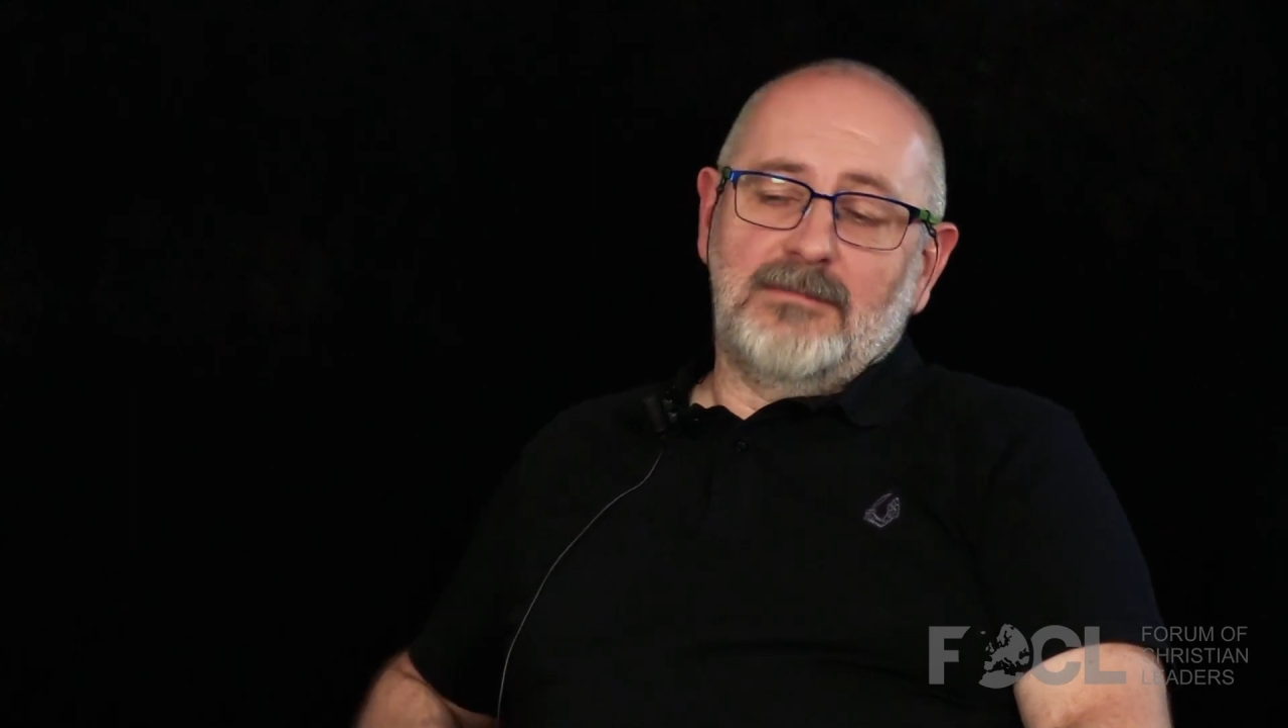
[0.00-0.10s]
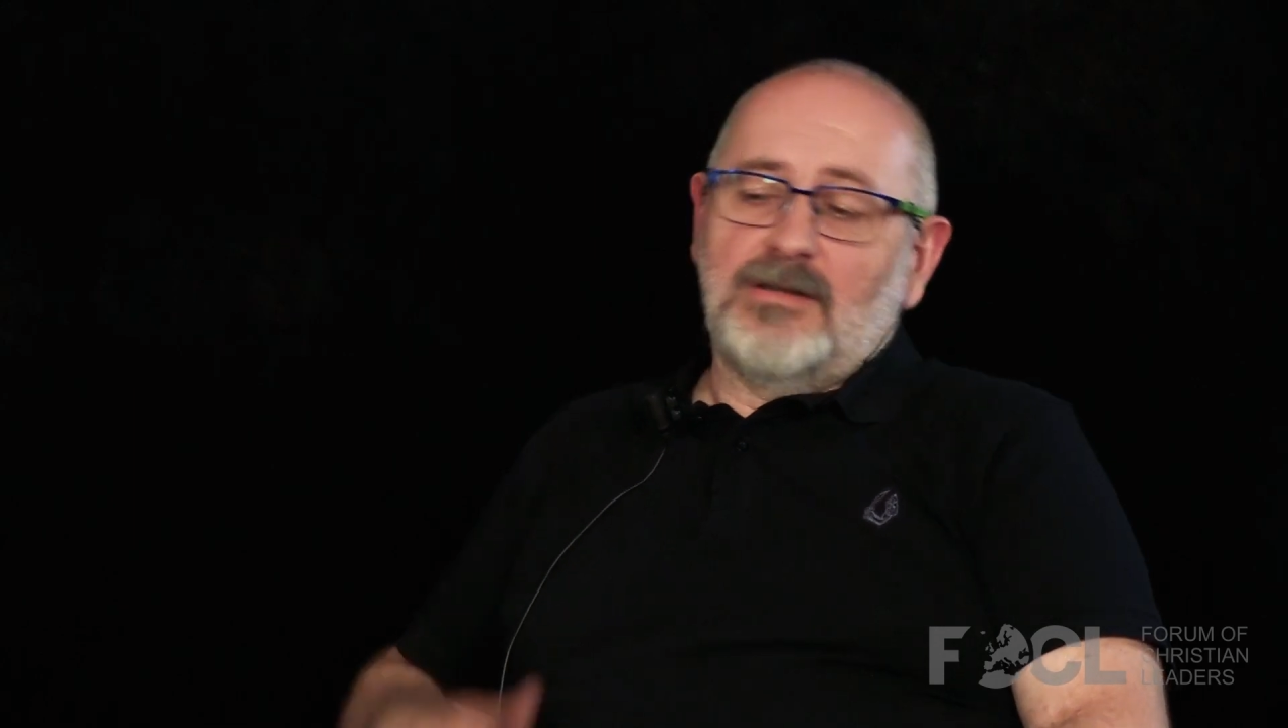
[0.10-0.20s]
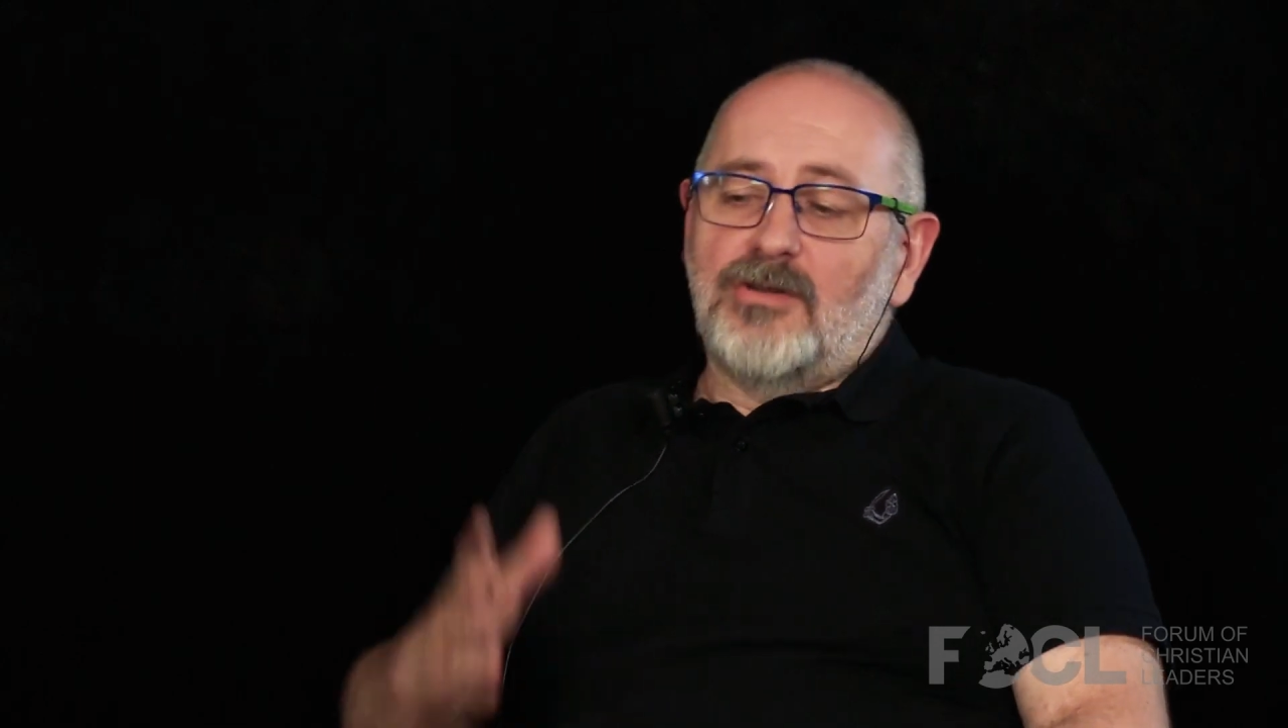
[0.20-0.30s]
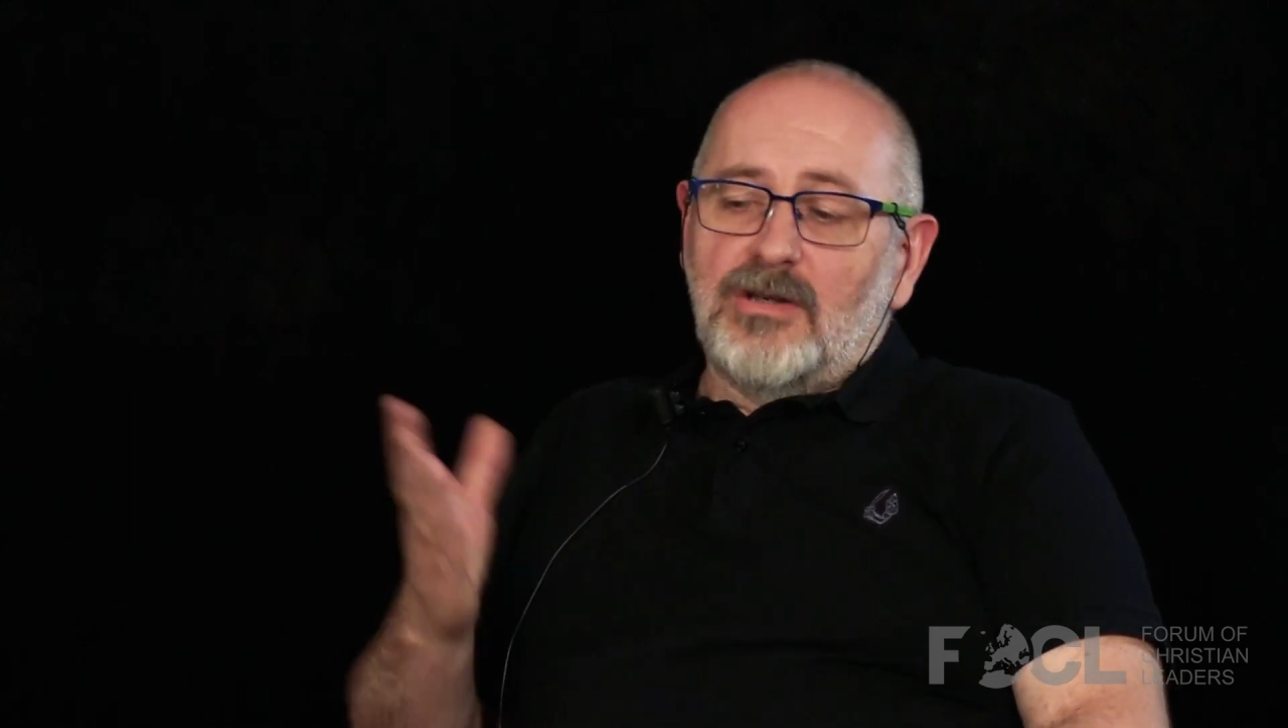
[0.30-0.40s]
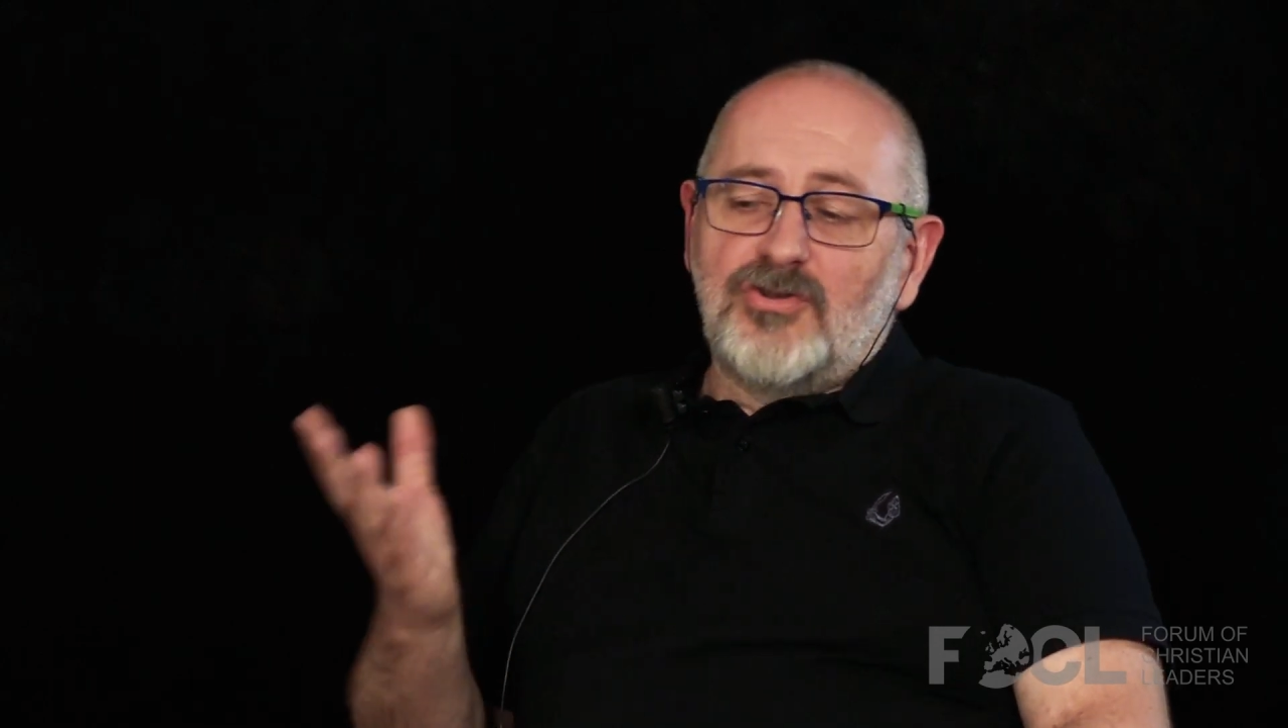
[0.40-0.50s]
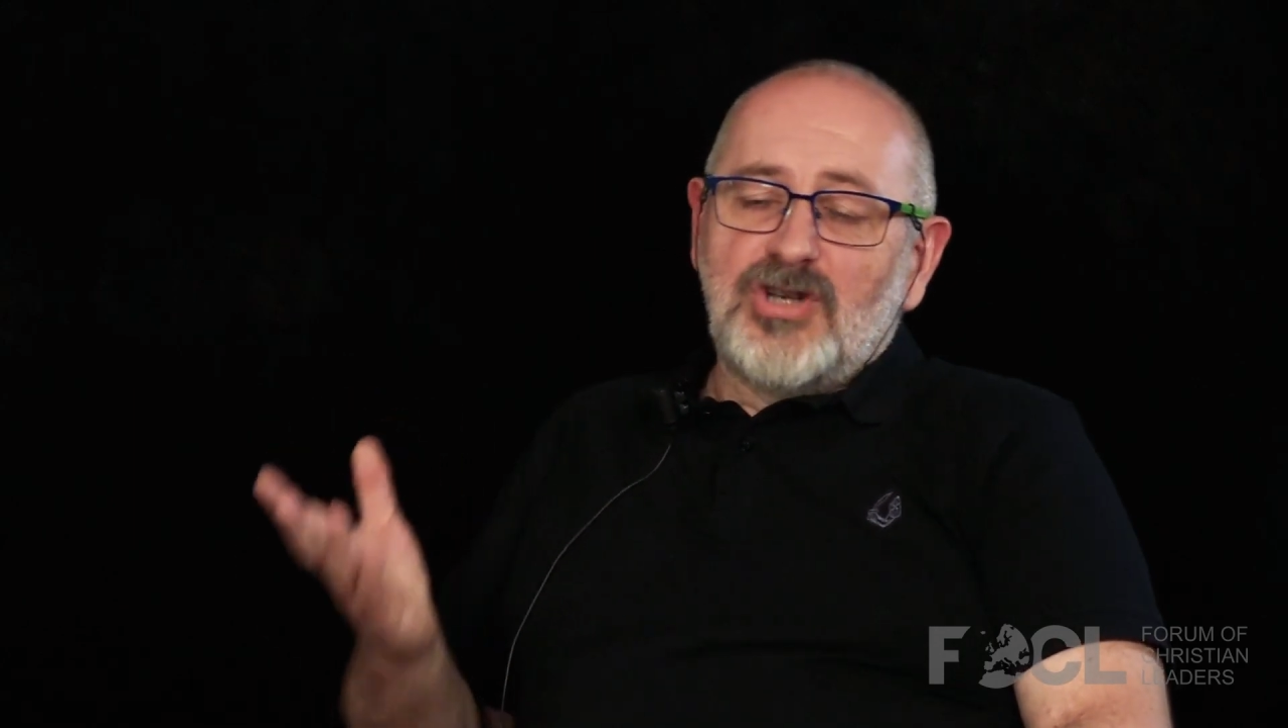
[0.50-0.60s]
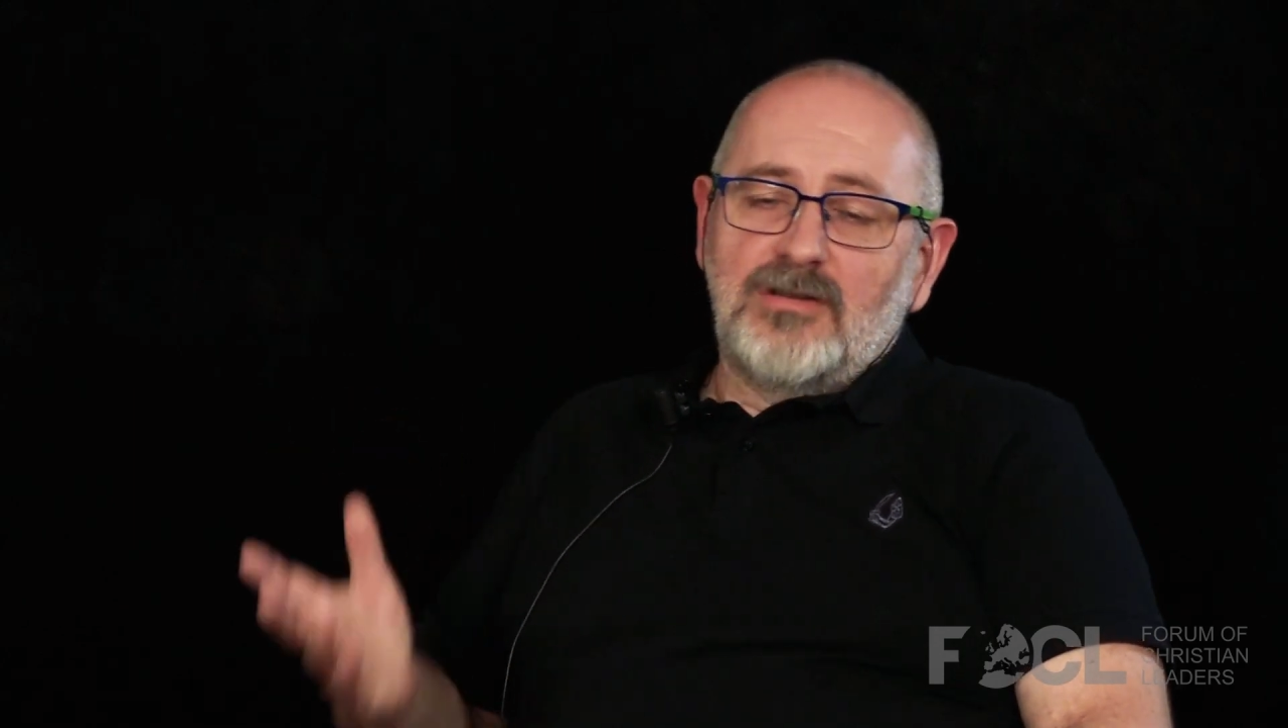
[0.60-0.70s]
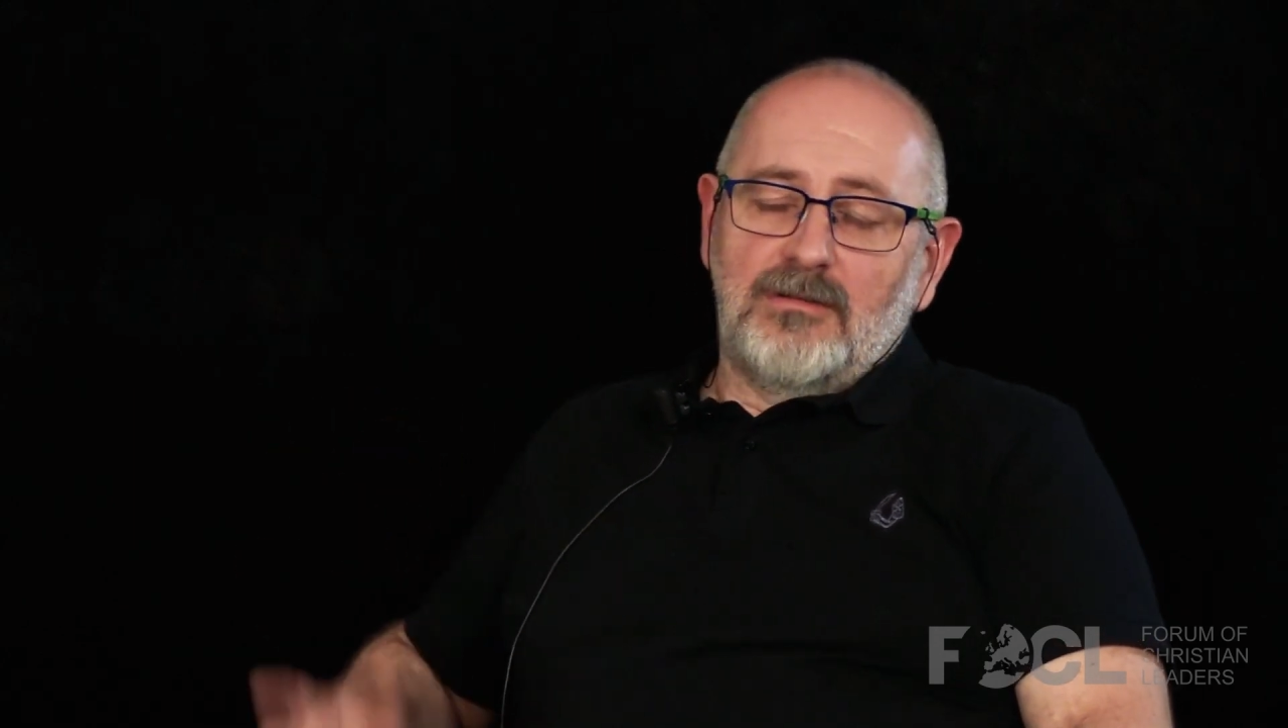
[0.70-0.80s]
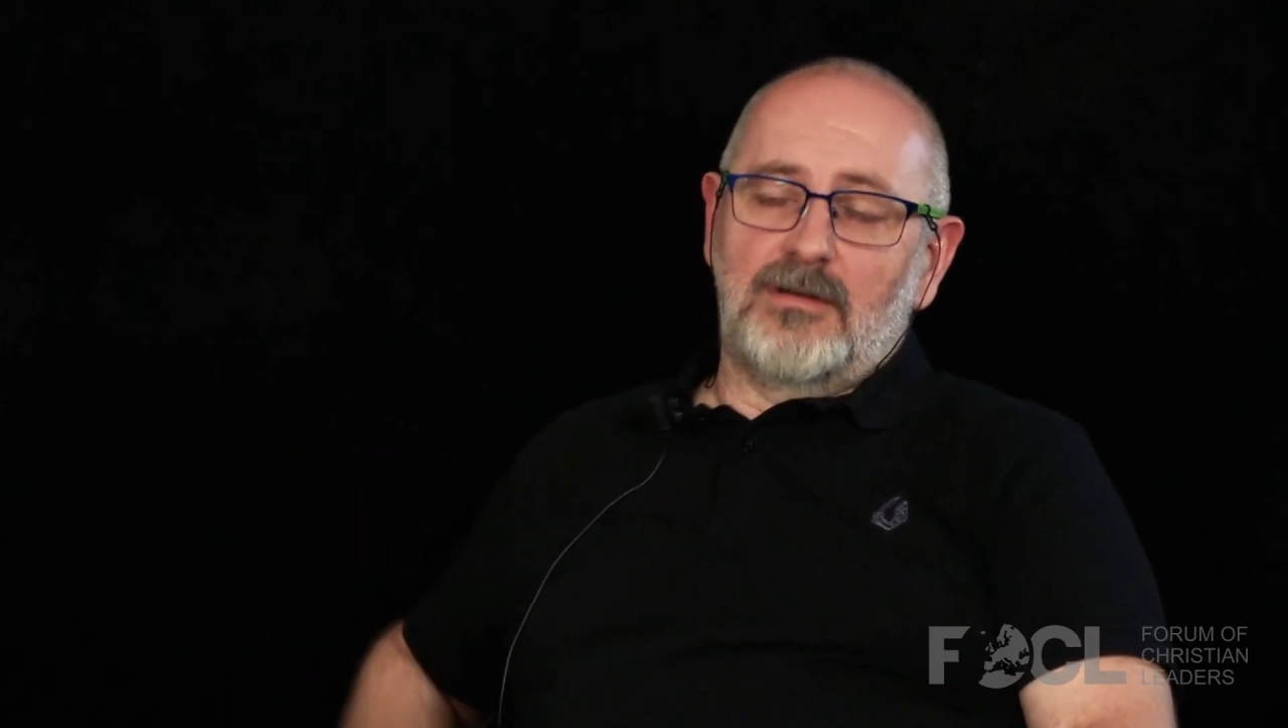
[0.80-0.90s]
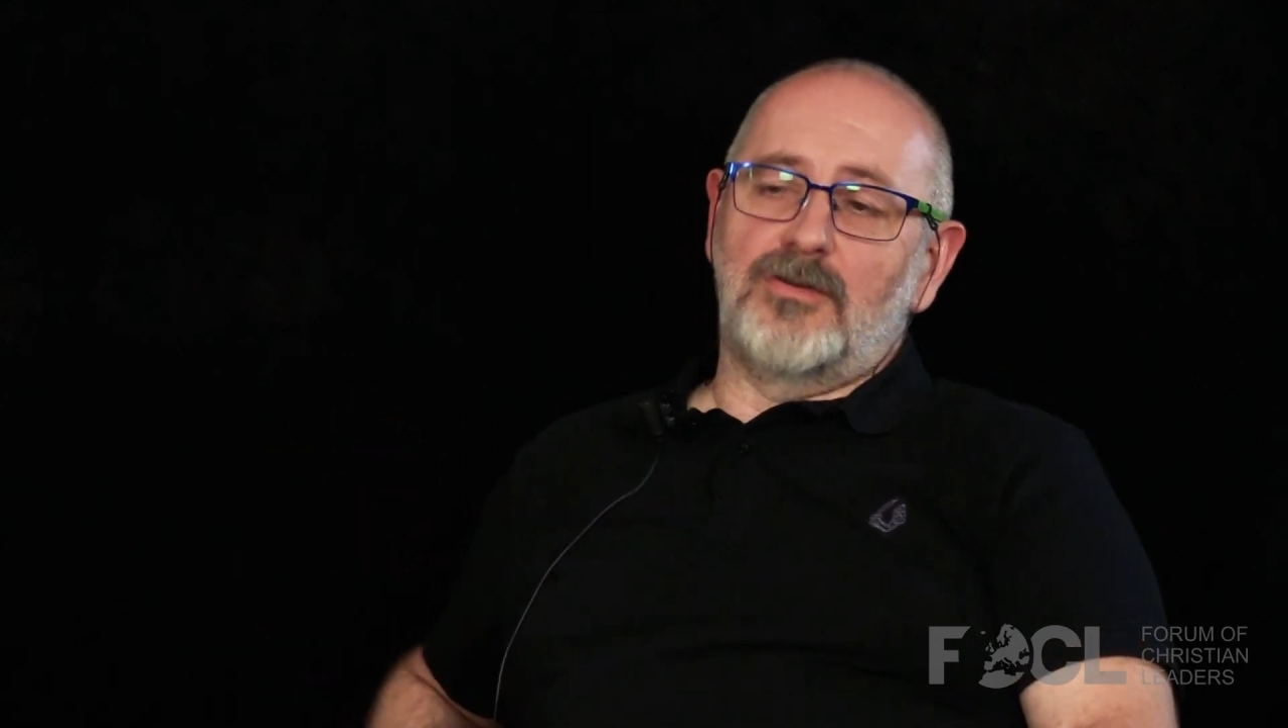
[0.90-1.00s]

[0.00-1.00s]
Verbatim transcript: in, in general.